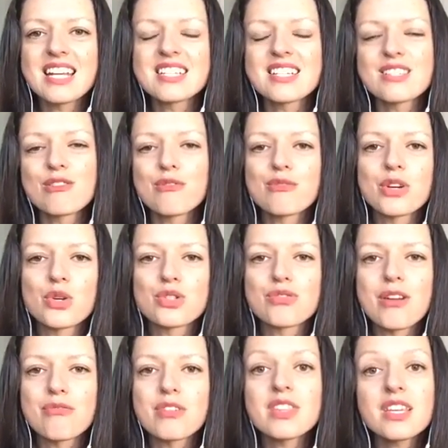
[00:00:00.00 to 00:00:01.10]
It doesn't filter
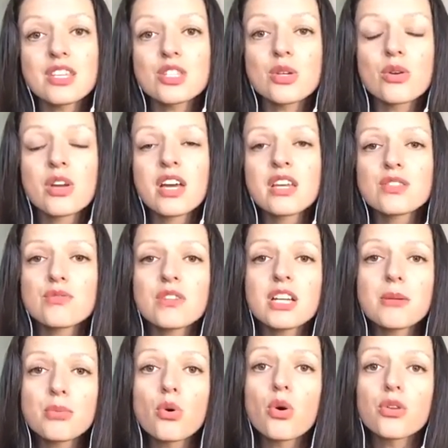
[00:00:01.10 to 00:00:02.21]
everything, so it's really
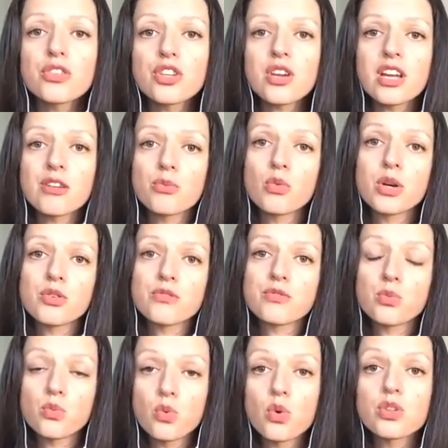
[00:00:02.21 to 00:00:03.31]
important you get a
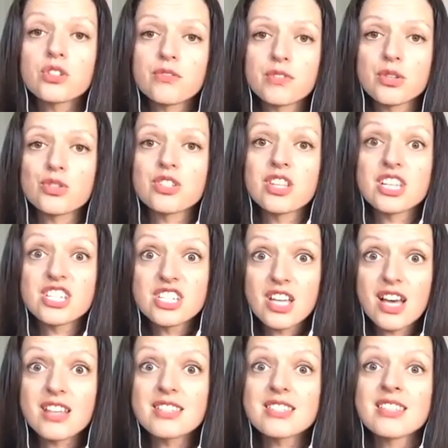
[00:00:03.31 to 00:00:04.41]
water filter that
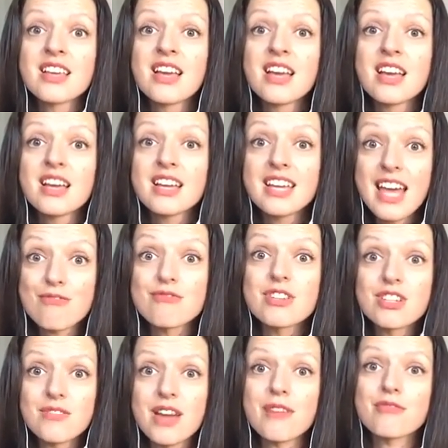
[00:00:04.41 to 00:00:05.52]
does get
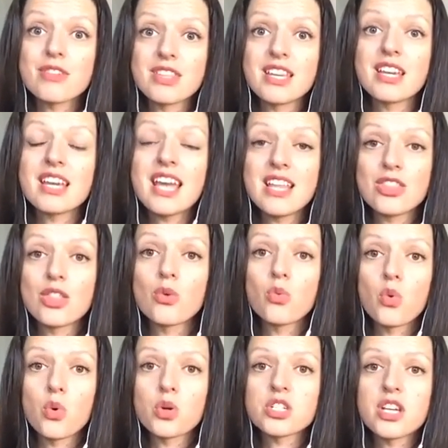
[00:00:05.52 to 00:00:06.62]
rid of everything in the
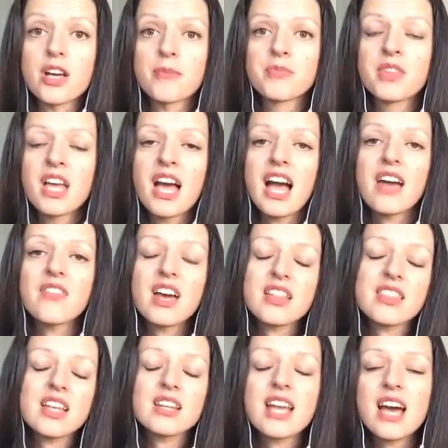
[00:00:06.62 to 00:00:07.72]
water. And that
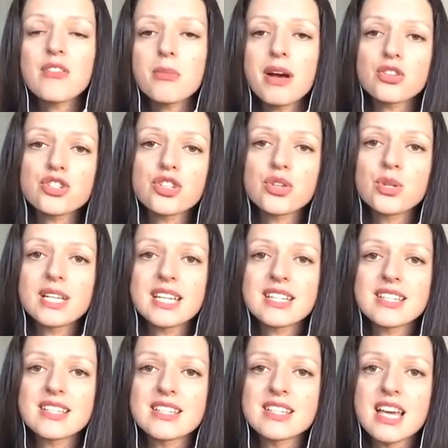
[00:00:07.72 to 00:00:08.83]
then have about 2
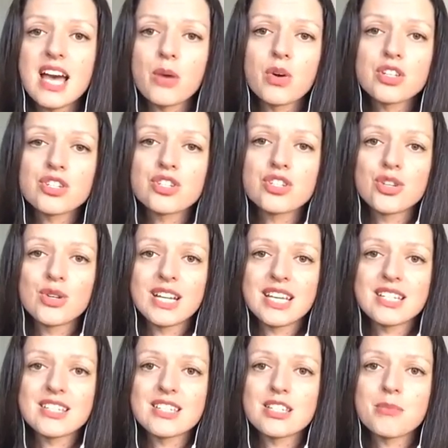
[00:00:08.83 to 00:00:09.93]
litres a day, 1 to 2
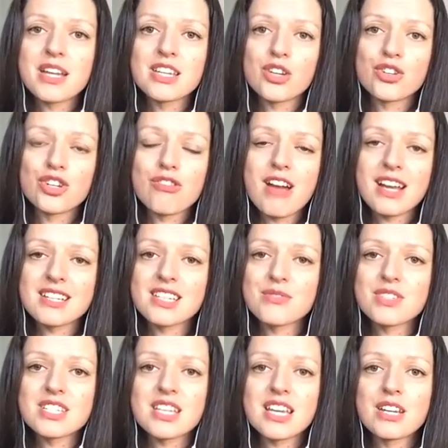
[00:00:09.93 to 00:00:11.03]
litres depending on your
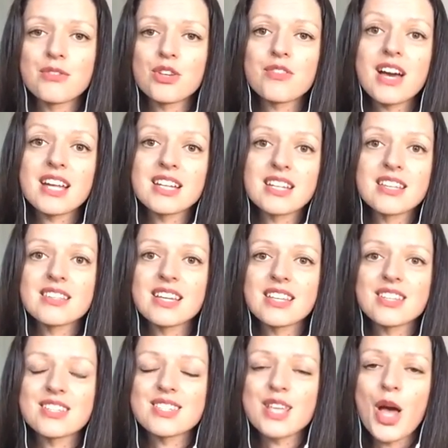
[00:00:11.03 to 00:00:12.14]
activity, and if you've had anything
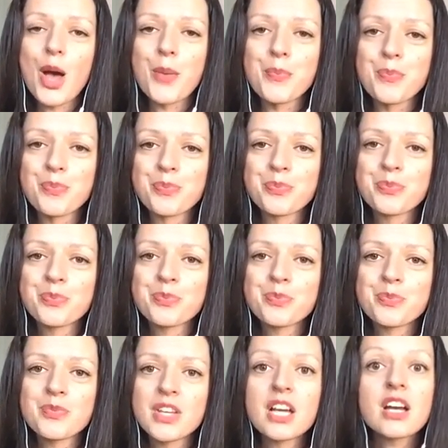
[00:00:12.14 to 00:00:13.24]
that's
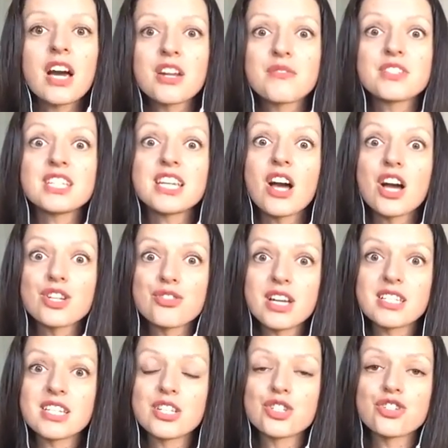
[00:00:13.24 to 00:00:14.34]
kind of
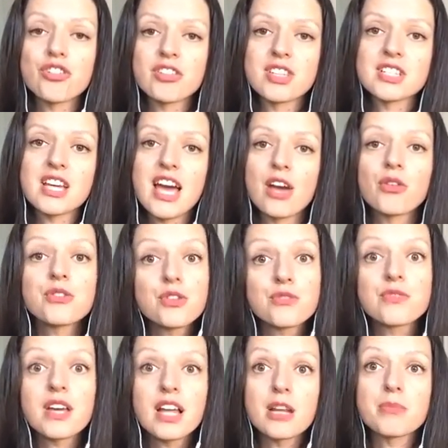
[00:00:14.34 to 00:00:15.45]
dehydrating during the day, or if you
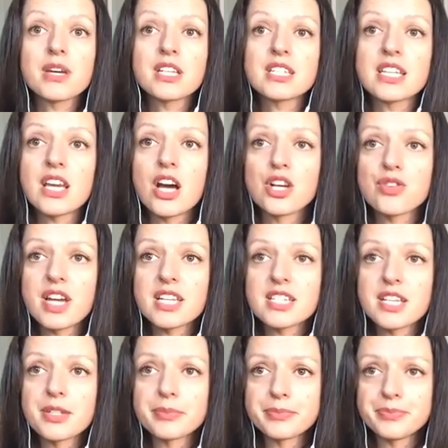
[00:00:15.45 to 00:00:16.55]
feel a bit
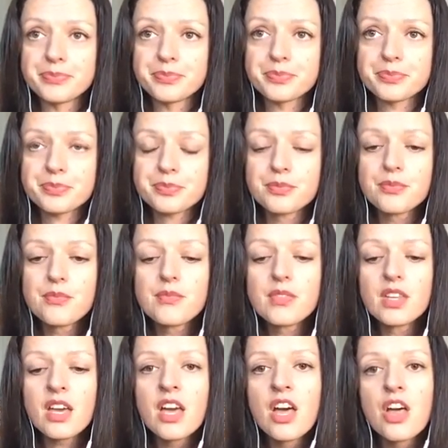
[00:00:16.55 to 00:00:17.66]
dehydrated.
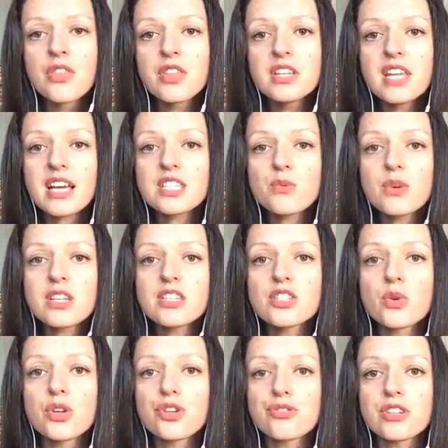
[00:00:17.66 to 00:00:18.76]
The next one is
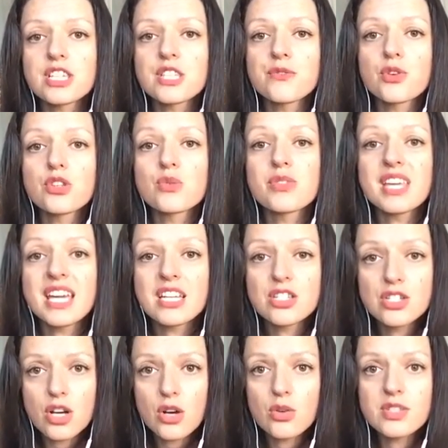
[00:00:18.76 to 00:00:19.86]
to increase foods with
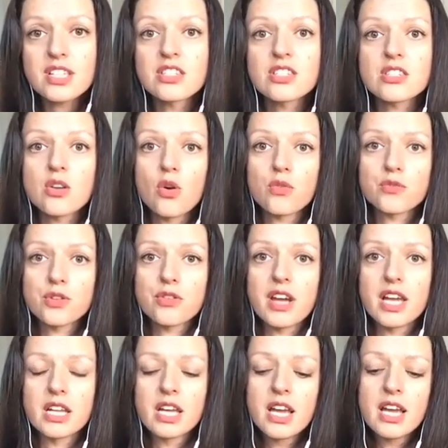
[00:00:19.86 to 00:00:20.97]
indoles and sulfur
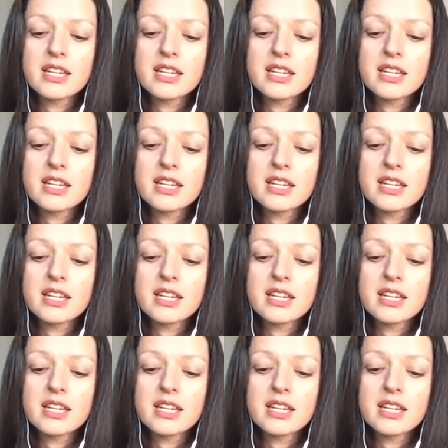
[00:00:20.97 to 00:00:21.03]
in.